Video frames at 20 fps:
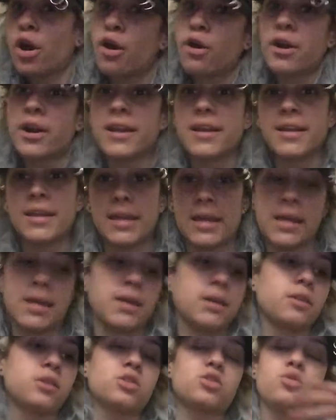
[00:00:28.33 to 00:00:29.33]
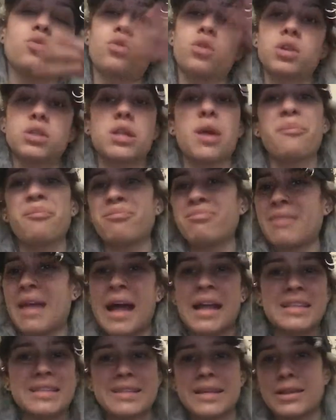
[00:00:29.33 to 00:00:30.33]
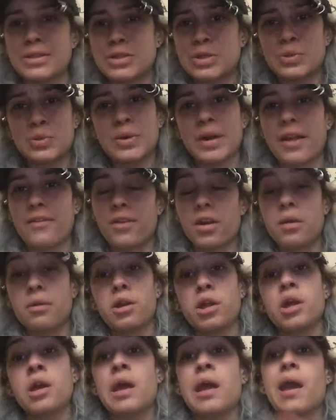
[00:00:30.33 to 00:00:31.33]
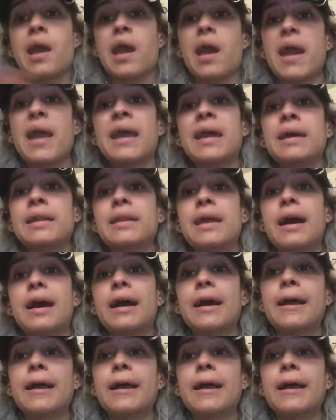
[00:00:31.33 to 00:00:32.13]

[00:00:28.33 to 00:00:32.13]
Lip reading: Arent Kings or some nonsense or whatever. And